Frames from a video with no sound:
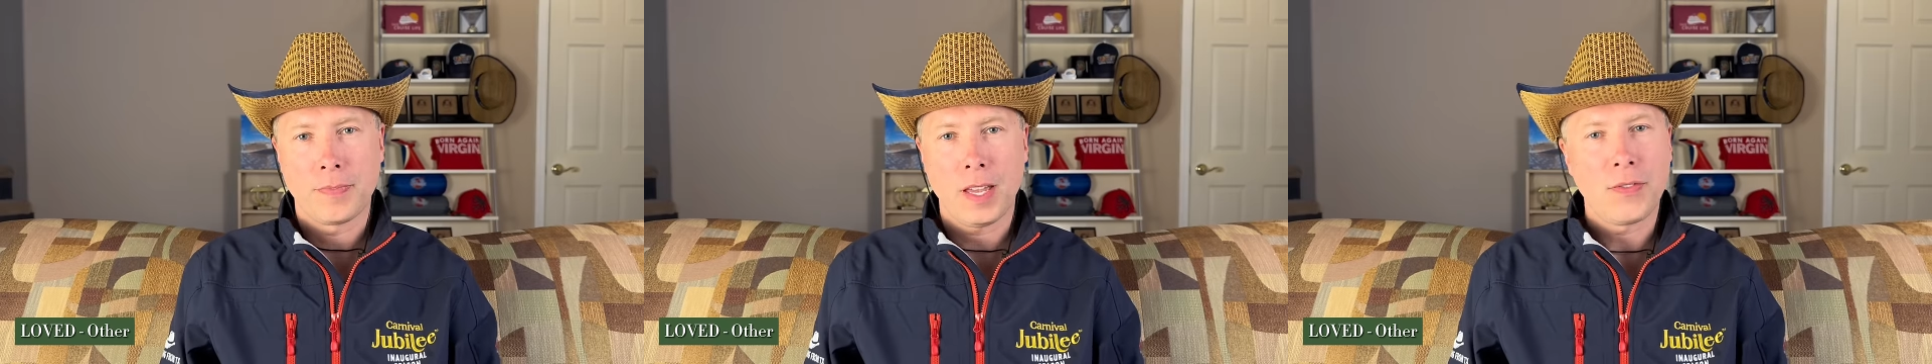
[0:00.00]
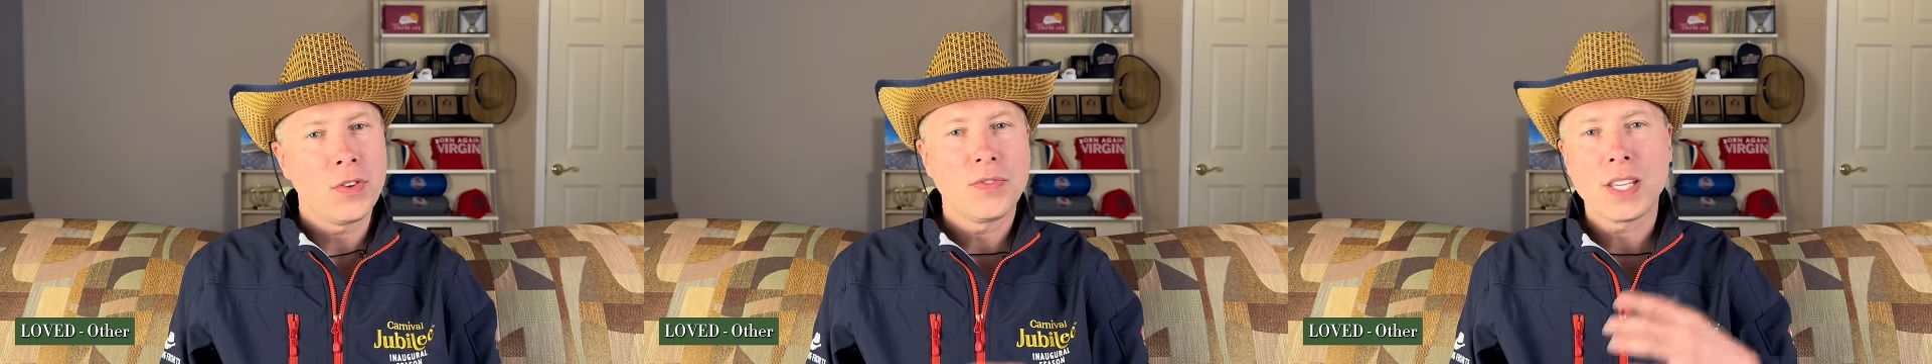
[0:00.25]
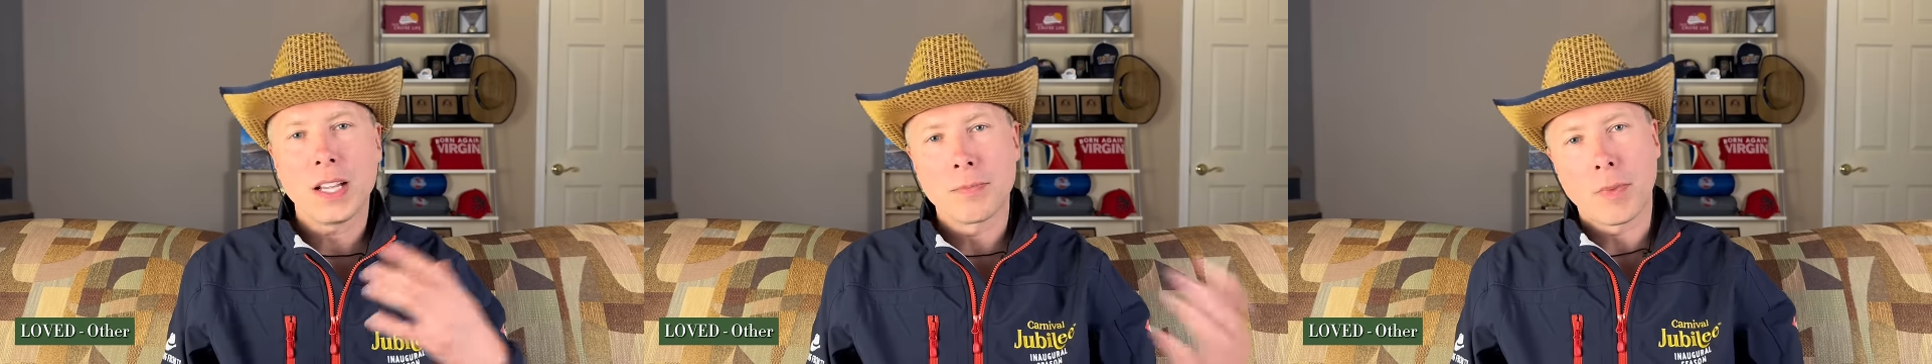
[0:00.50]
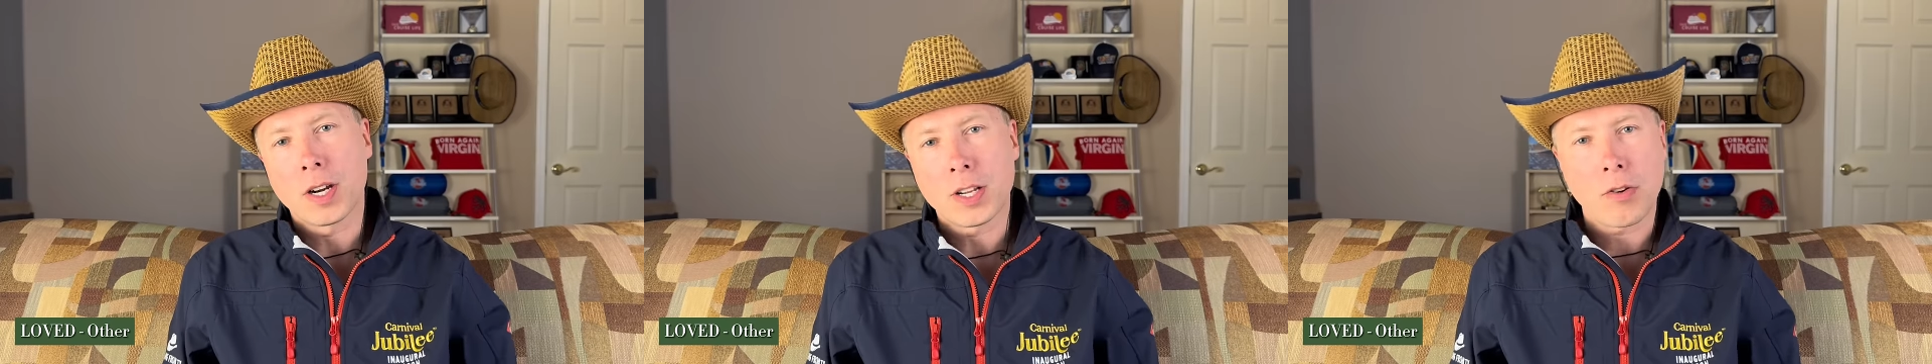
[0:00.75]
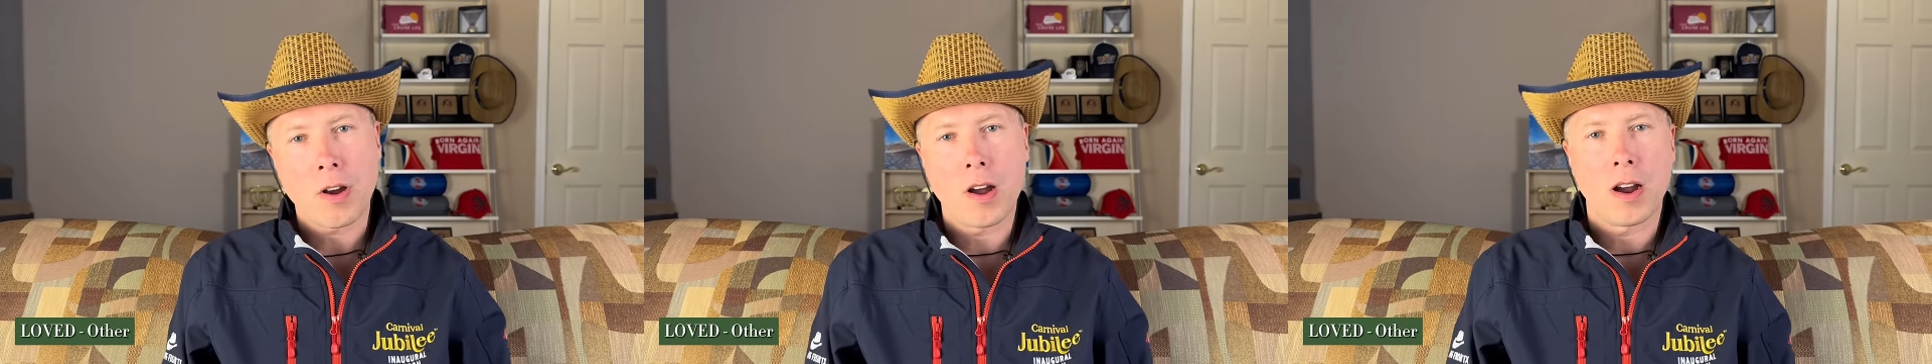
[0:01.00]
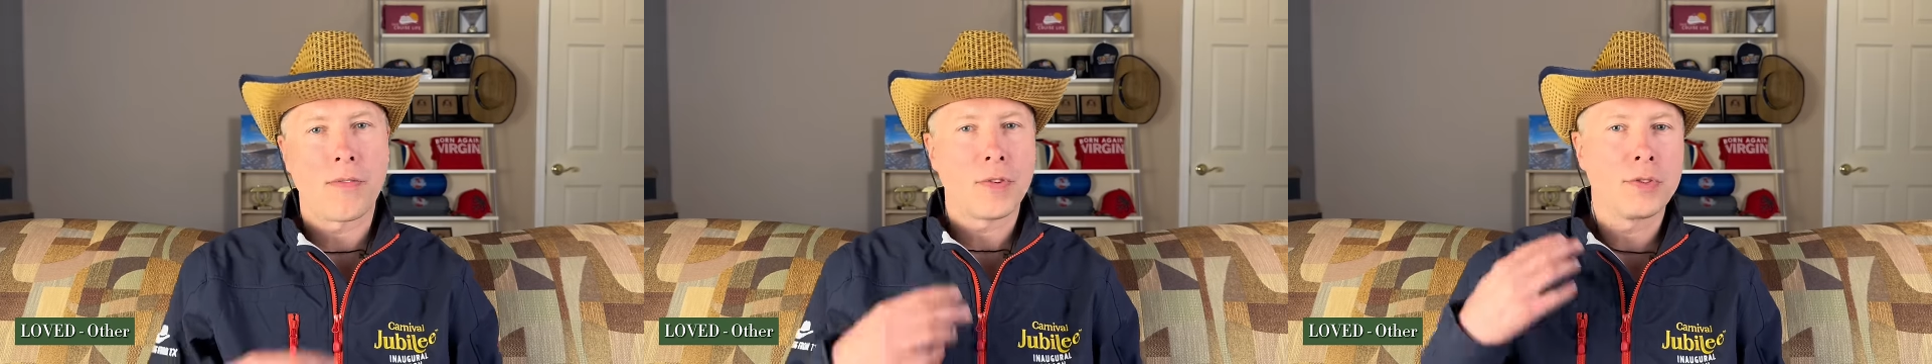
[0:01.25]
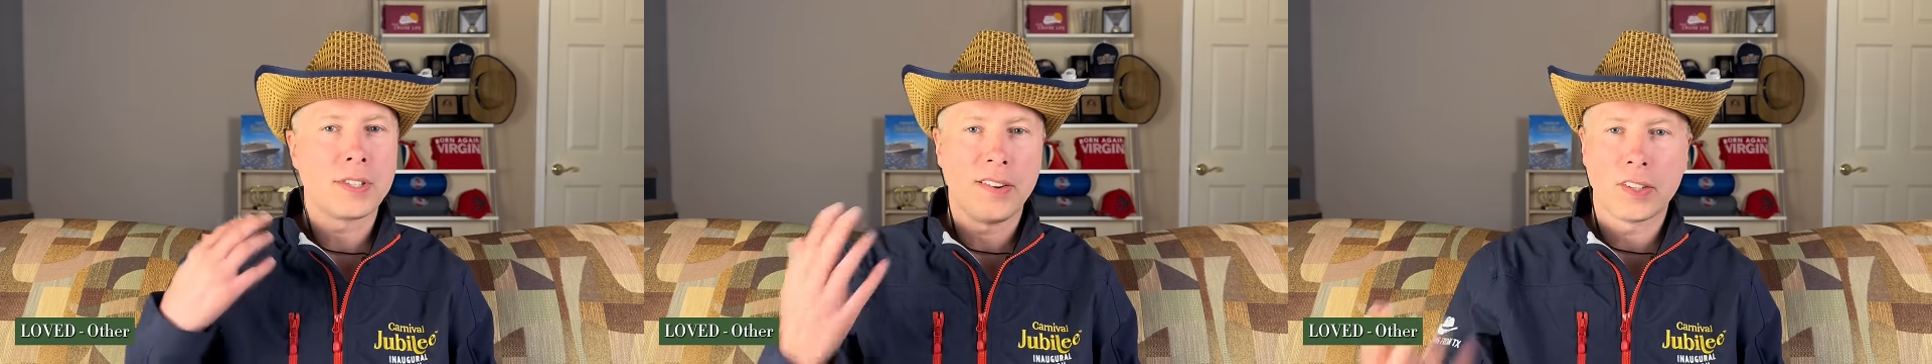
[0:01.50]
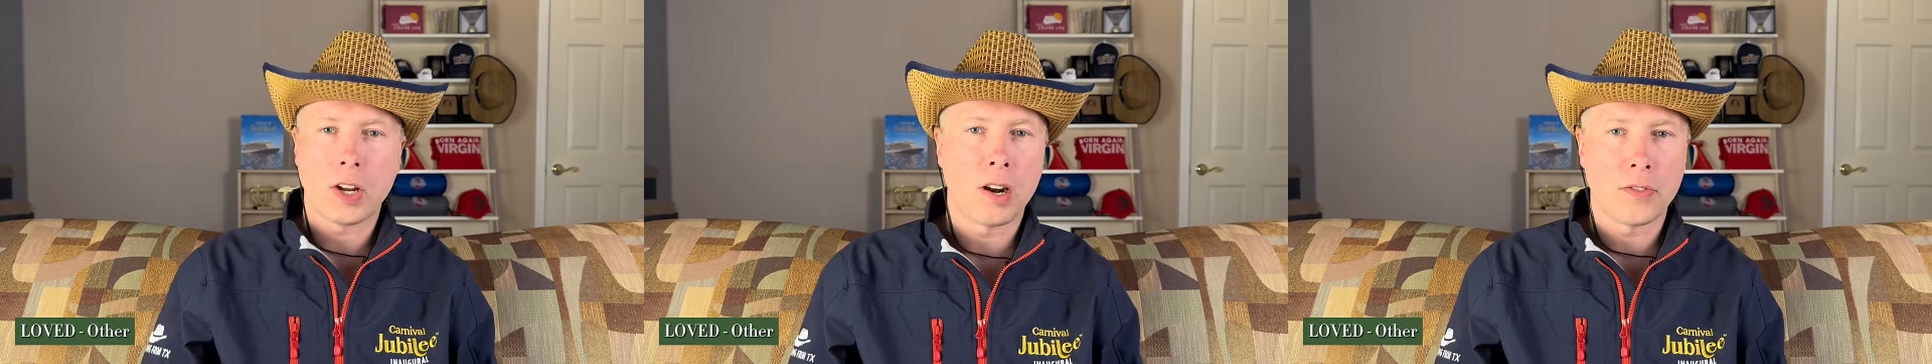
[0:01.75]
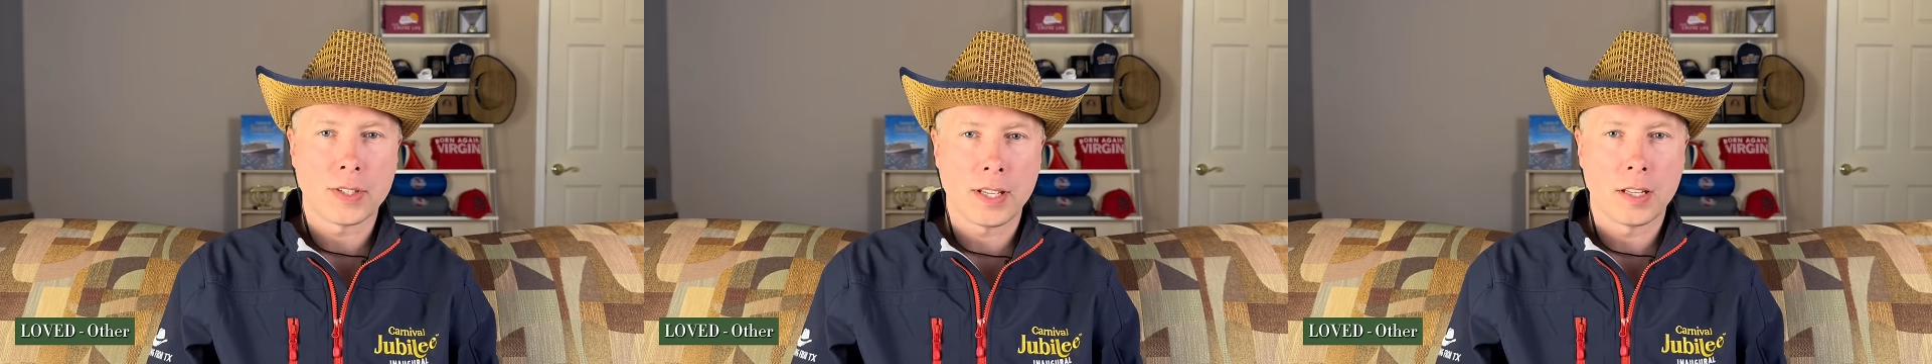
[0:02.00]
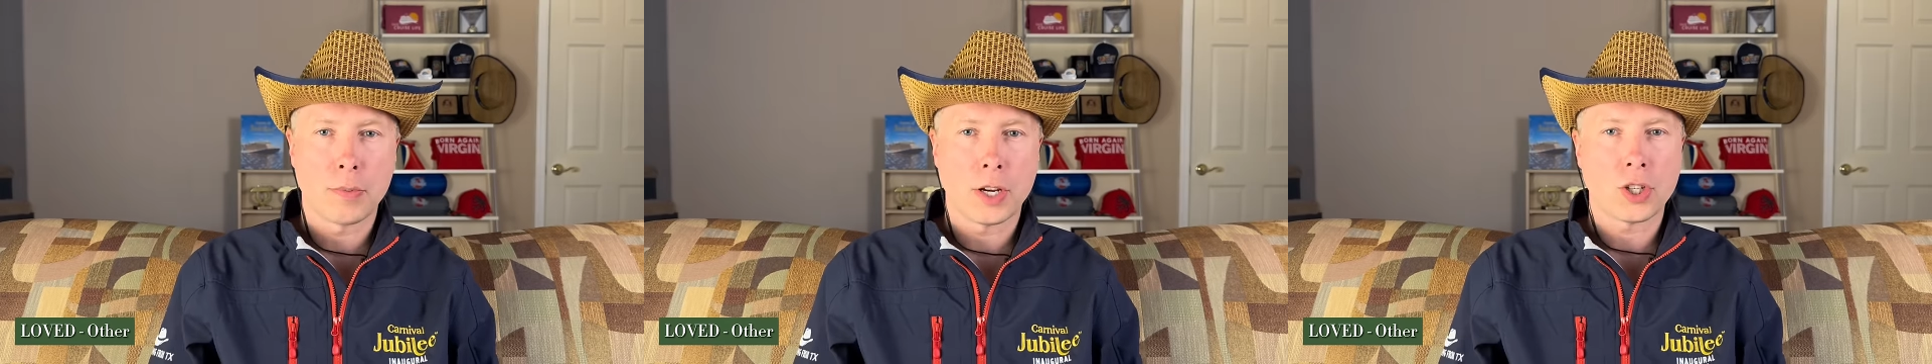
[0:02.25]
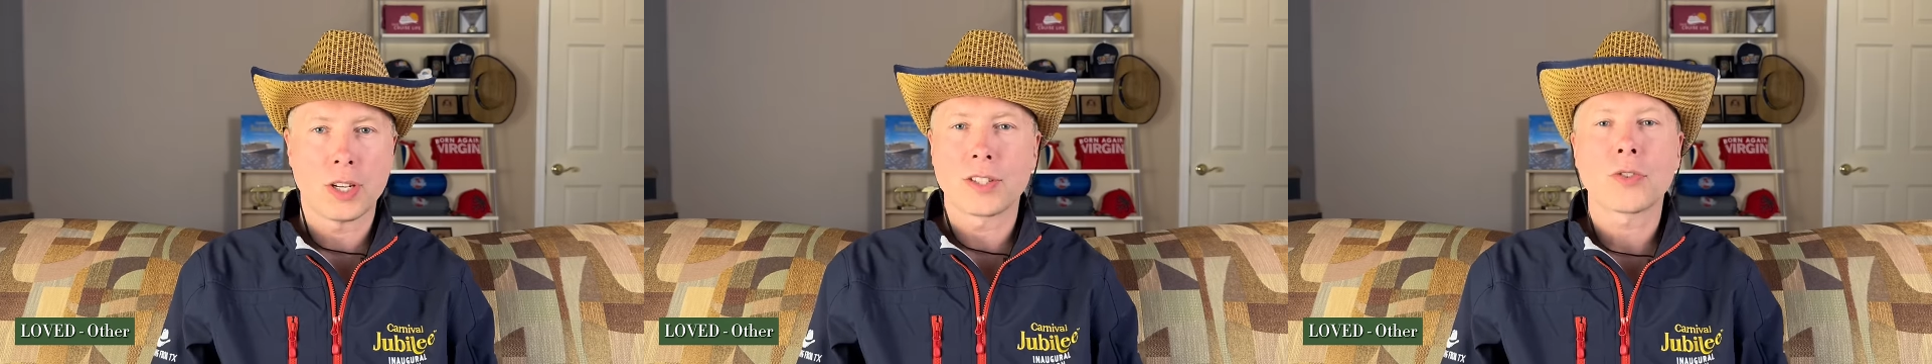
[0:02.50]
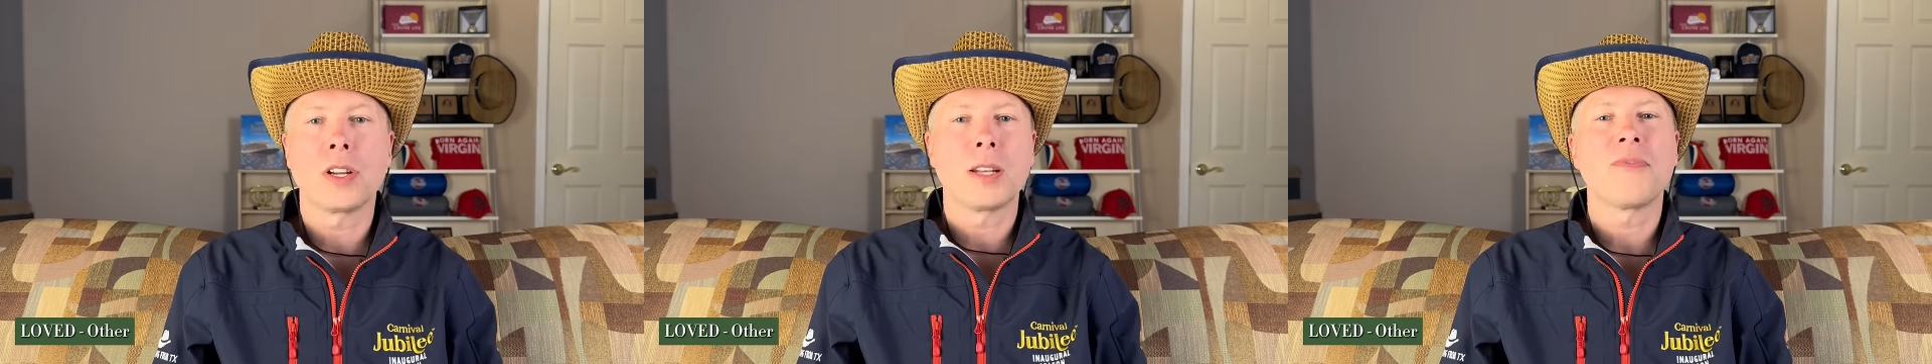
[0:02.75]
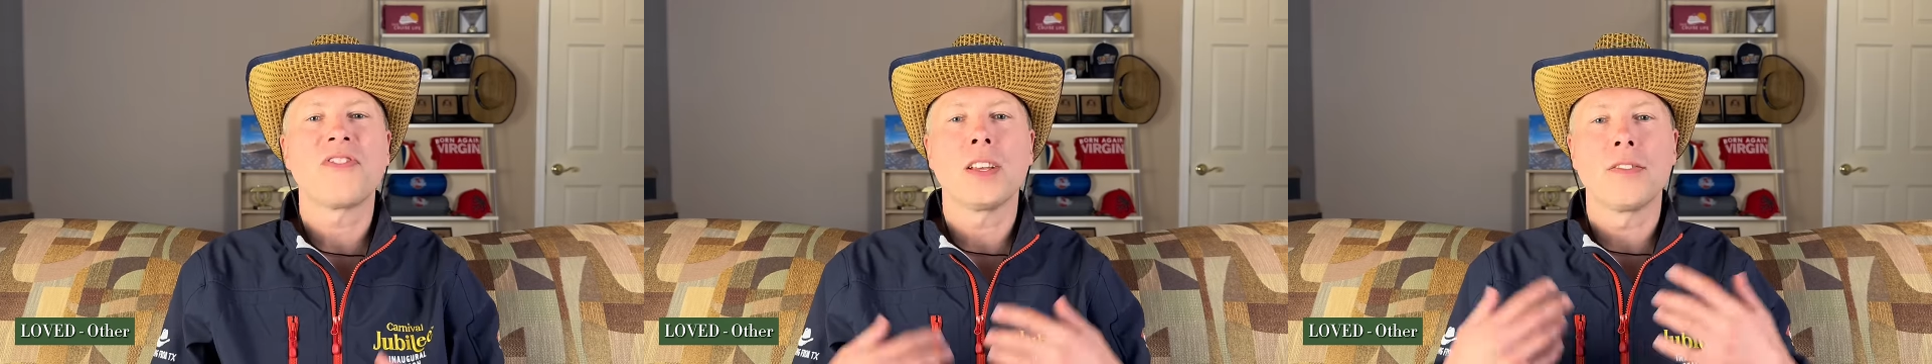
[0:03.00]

If you've sailed Mardi Gras or if you sailed Carnival Celebration, it's going to feel